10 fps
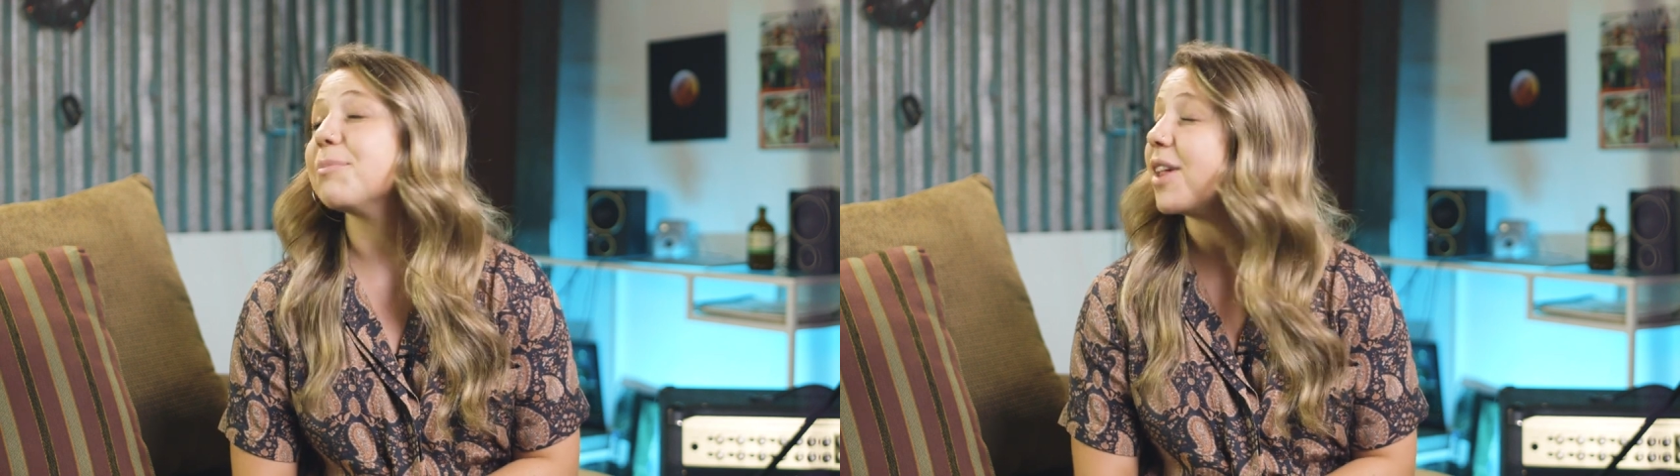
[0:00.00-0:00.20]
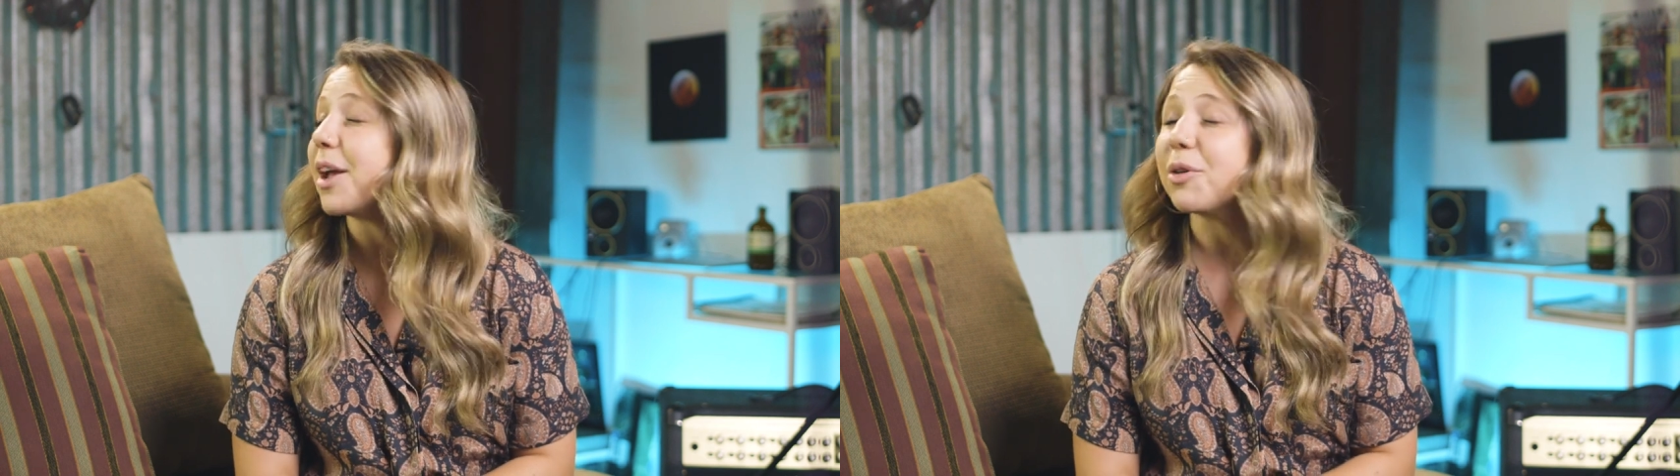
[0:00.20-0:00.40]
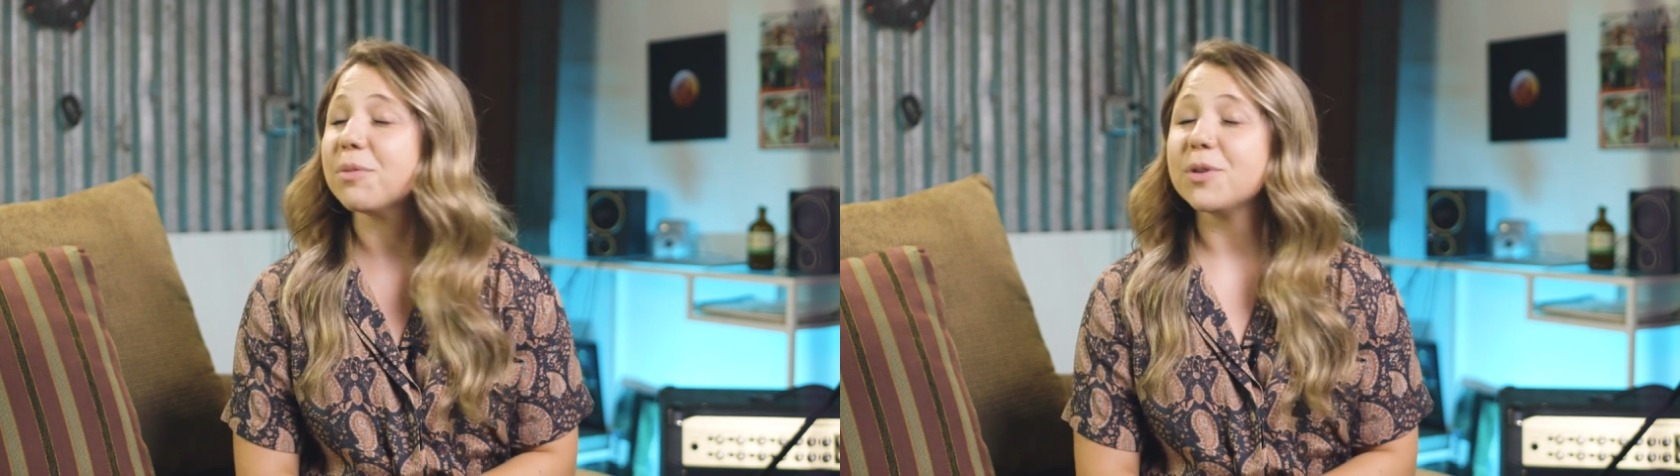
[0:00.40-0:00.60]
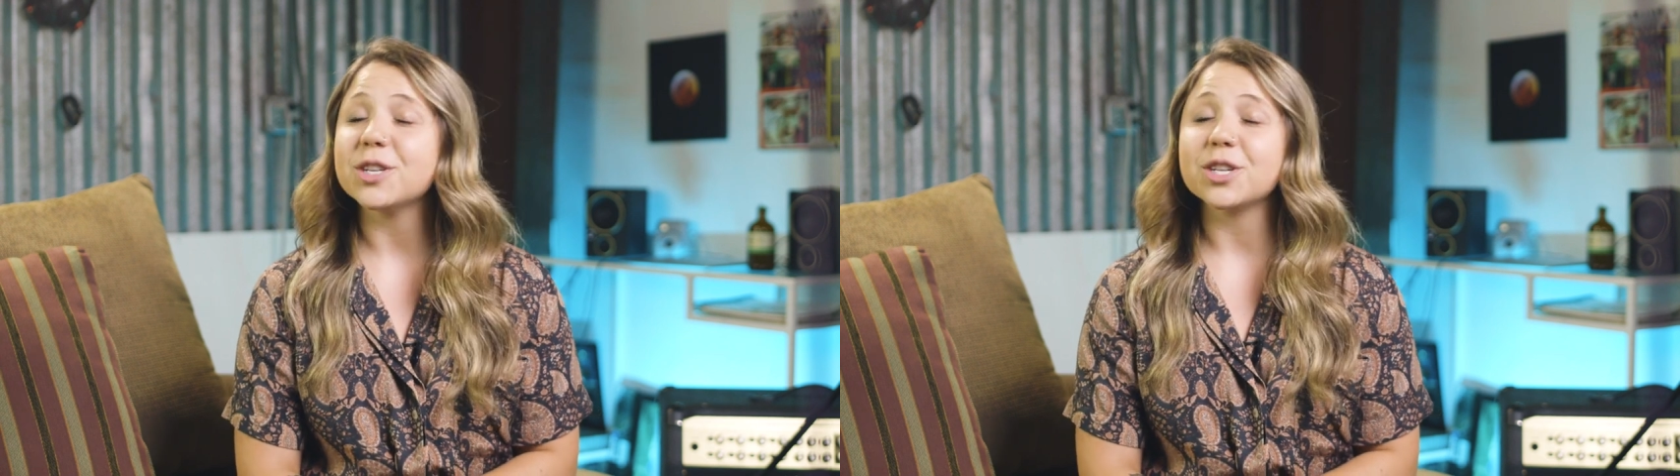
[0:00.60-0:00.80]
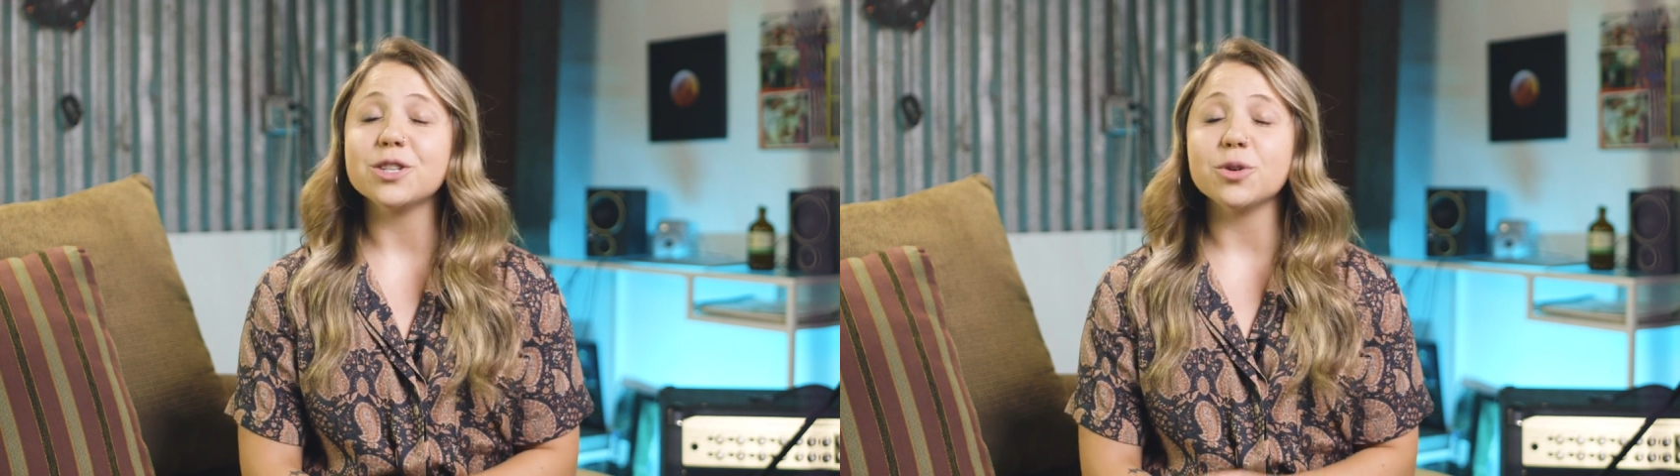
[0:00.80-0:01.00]
playing with
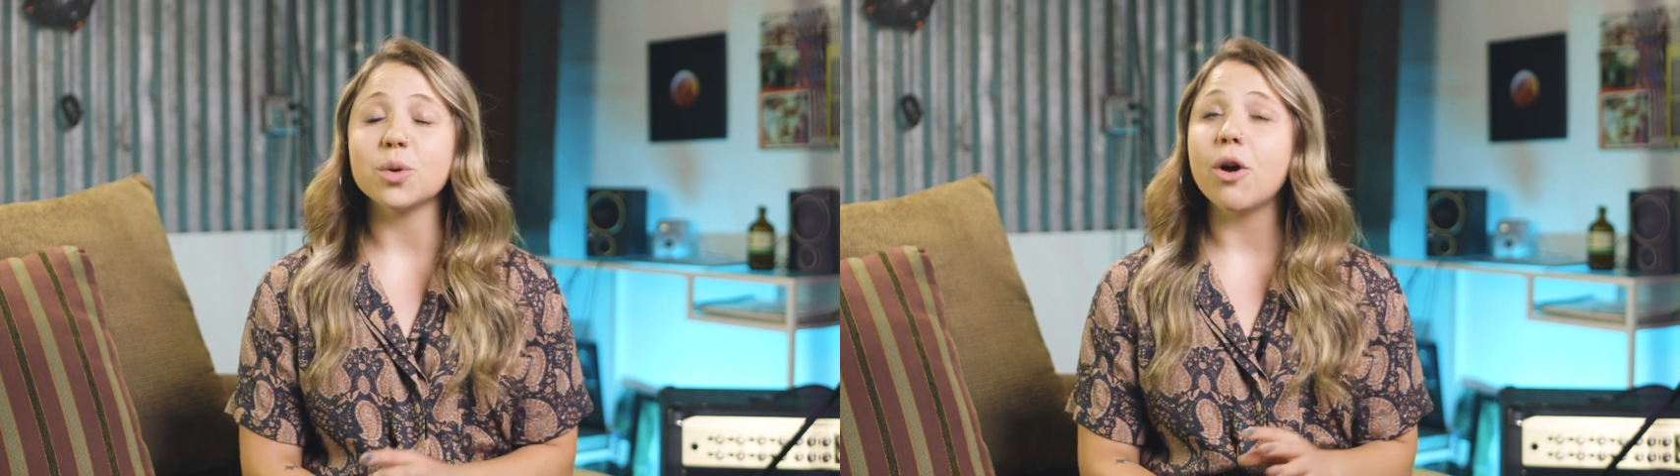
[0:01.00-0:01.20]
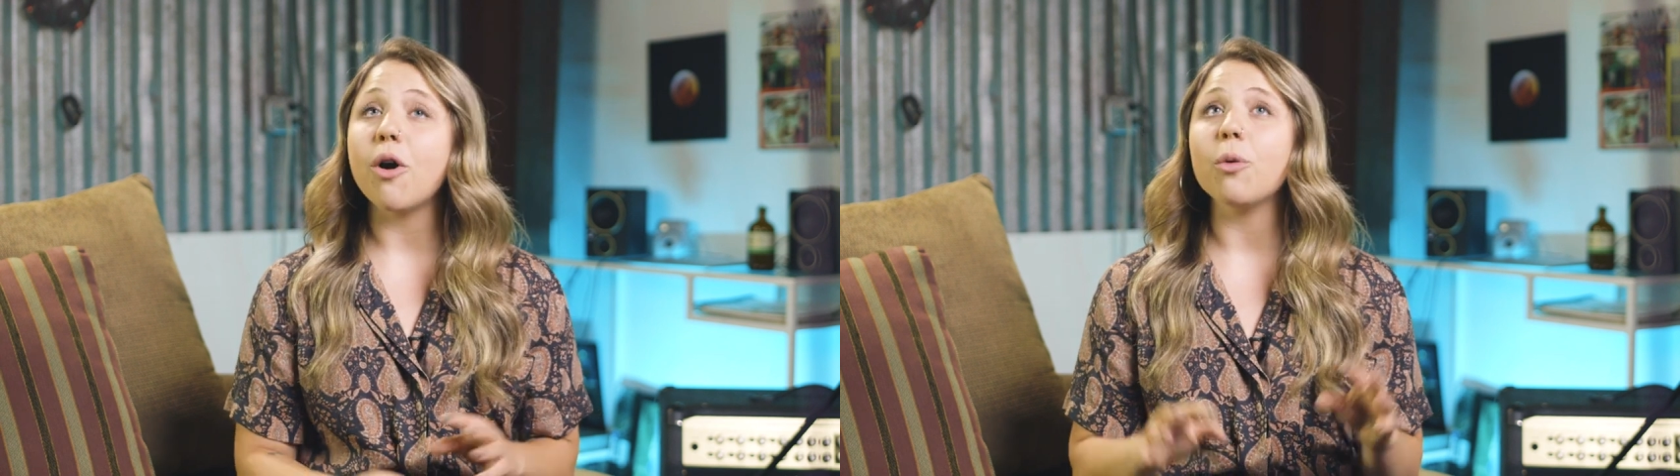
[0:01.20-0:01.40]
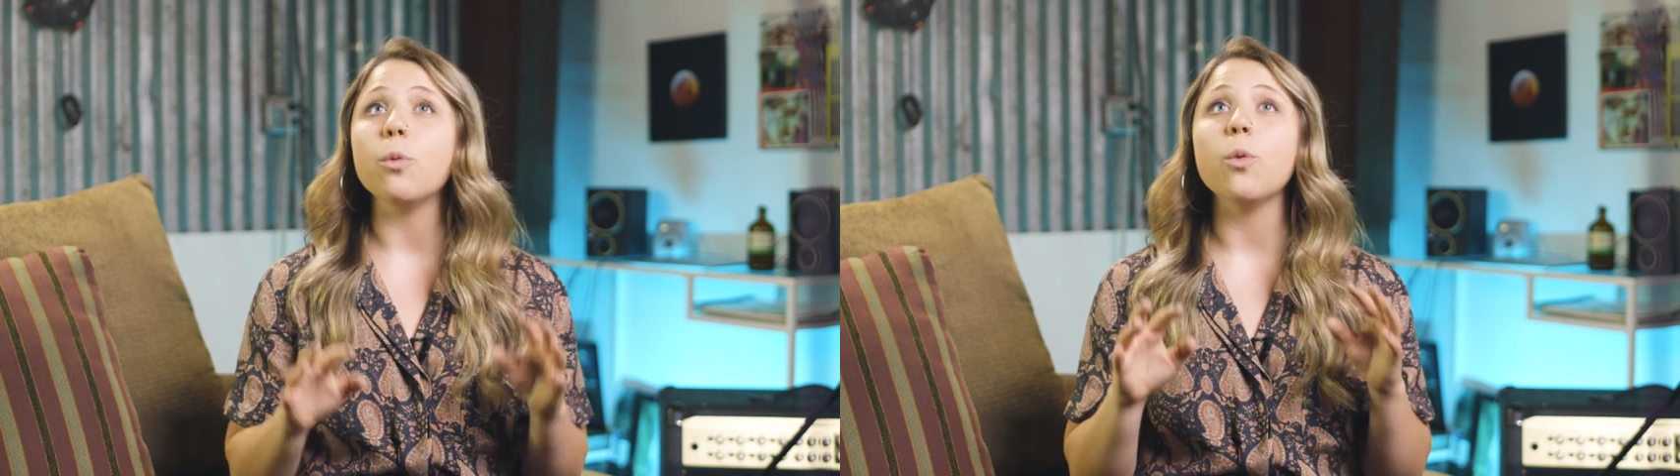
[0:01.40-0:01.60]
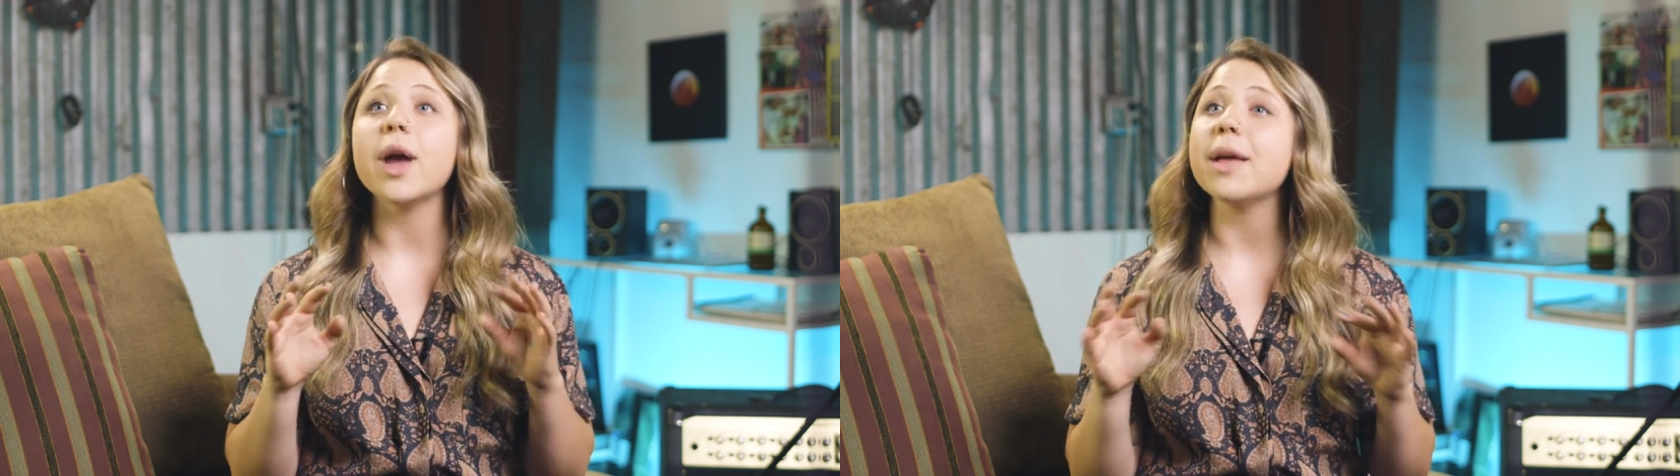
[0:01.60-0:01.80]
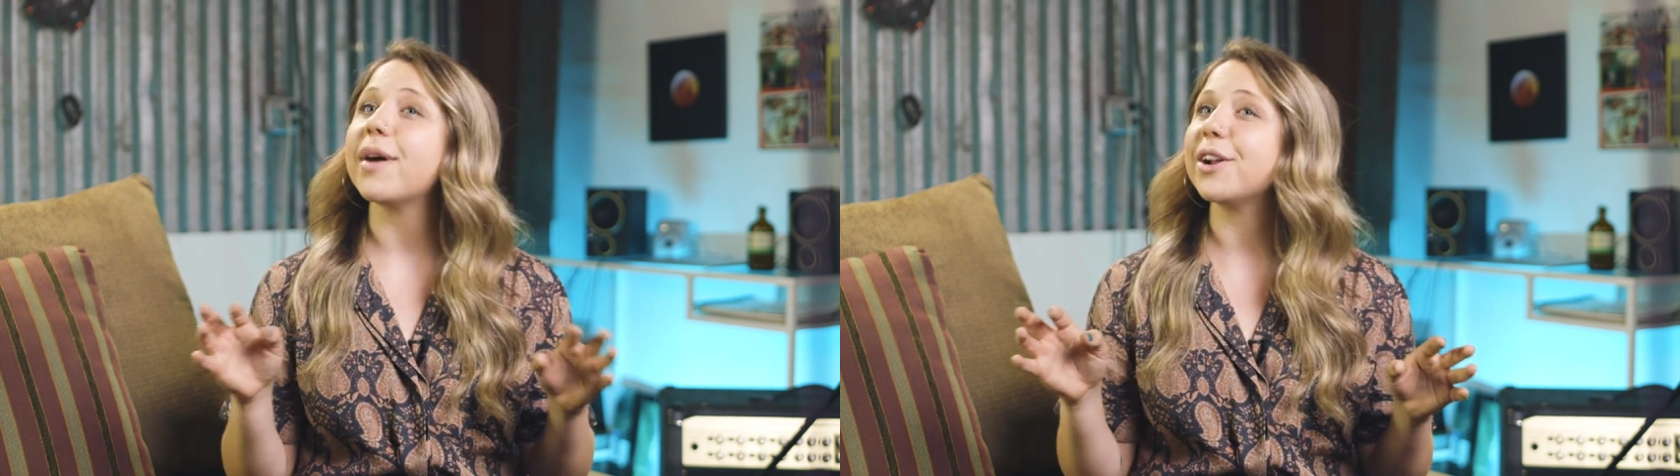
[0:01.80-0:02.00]
musicians who were all
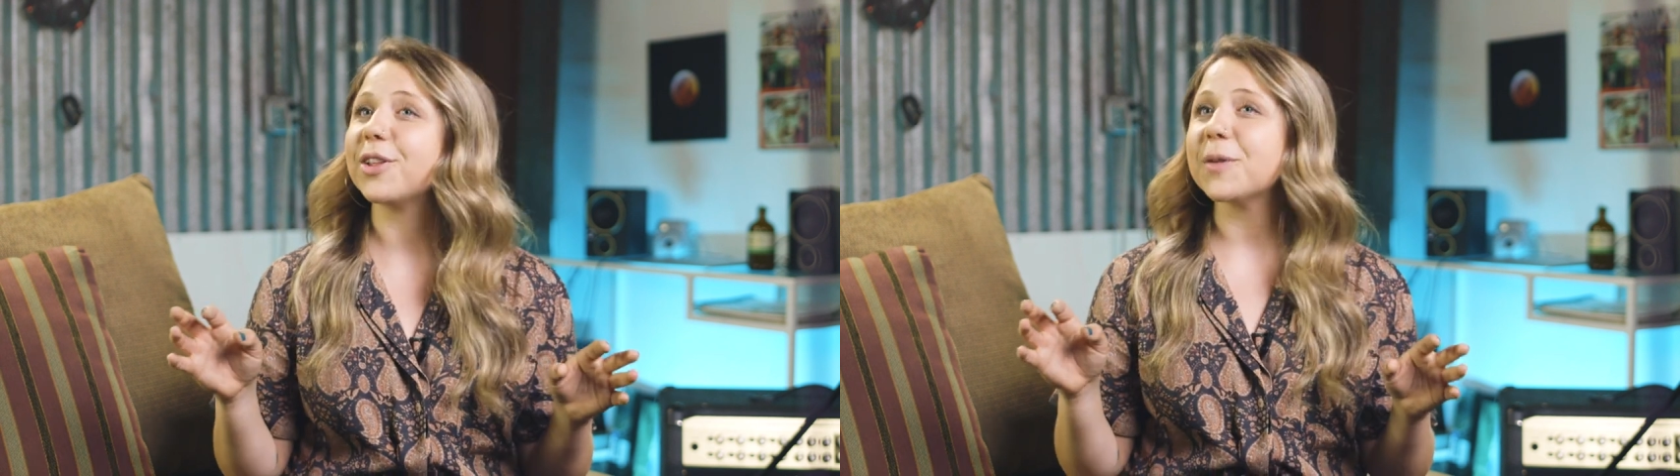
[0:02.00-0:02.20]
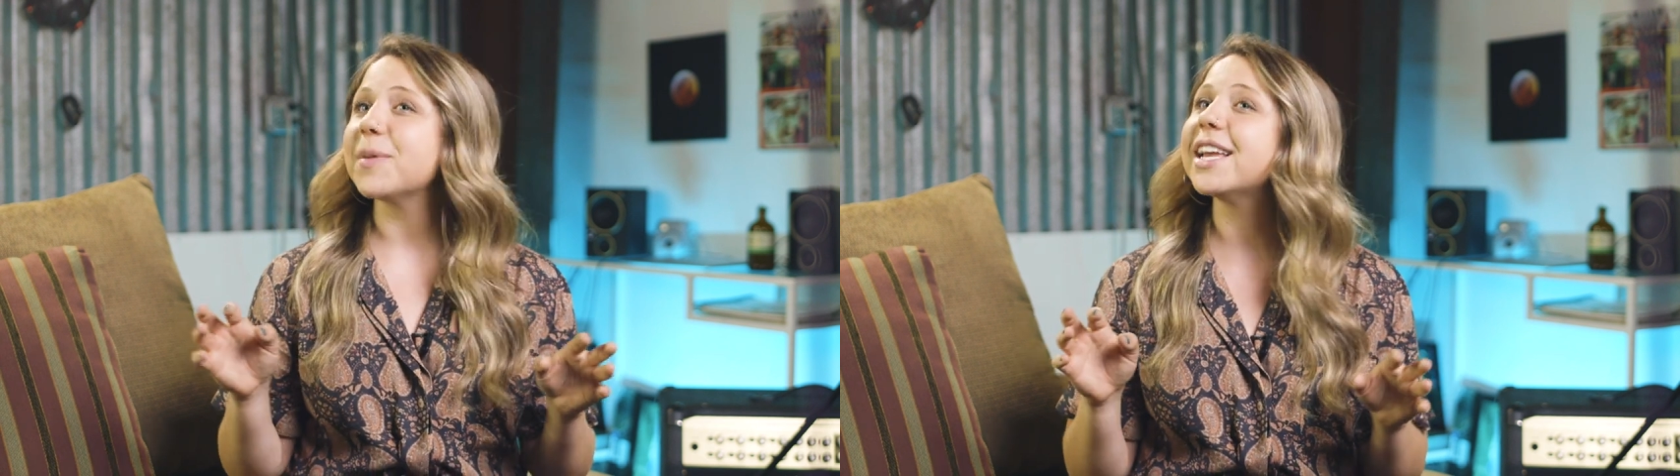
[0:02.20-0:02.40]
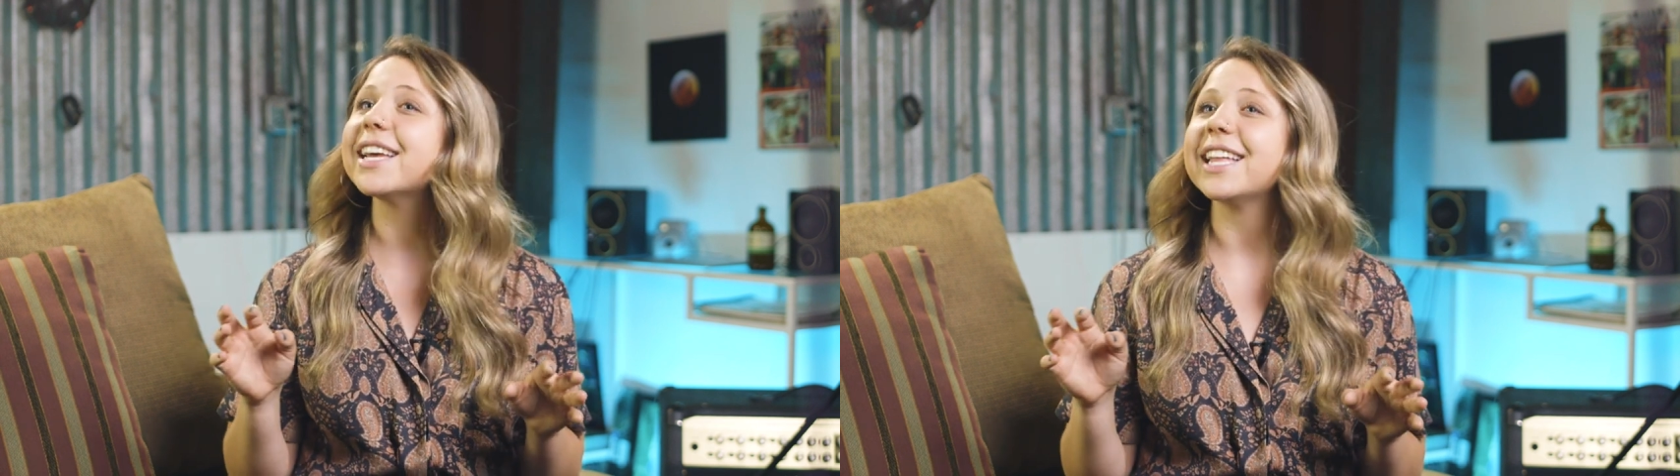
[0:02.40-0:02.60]
way better than me.